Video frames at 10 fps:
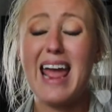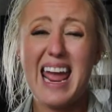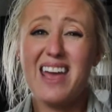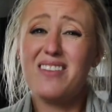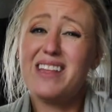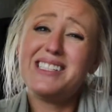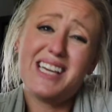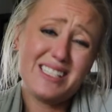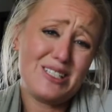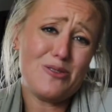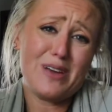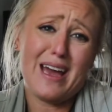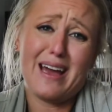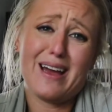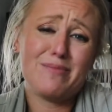and they taste
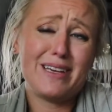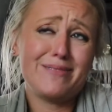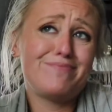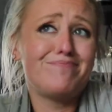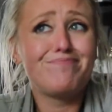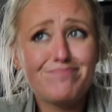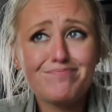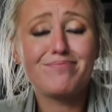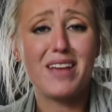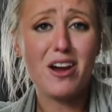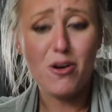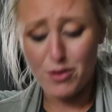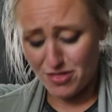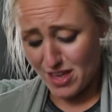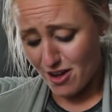okay. I mean, they are what they